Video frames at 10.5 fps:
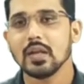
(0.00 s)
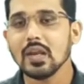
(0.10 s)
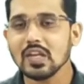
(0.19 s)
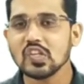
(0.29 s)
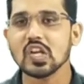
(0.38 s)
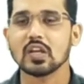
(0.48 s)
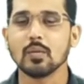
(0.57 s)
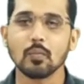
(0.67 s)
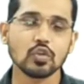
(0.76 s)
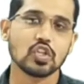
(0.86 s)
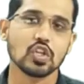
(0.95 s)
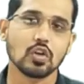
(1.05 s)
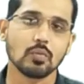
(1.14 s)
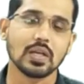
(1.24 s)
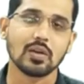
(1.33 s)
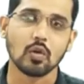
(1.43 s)
Initial composition
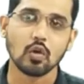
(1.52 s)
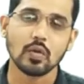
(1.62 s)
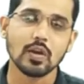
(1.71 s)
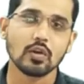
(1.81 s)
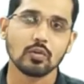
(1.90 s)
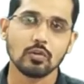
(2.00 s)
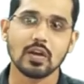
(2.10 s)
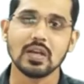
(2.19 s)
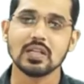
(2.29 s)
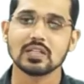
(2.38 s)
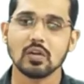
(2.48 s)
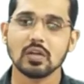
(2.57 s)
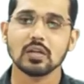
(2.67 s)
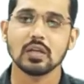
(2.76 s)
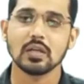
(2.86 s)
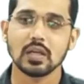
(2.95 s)
of that rock oil or crude oil is
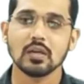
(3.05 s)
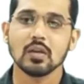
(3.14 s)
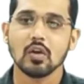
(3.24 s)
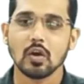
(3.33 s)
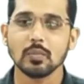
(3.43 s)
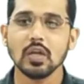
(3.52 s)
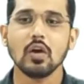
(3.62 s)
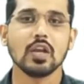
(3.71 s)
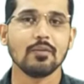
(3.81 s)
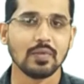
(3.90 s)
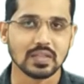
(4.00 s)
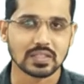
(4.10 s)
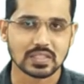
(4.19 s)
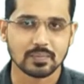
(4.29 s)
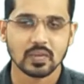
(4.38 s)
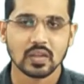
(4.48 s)
not content of the
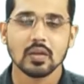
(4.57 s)
olefins.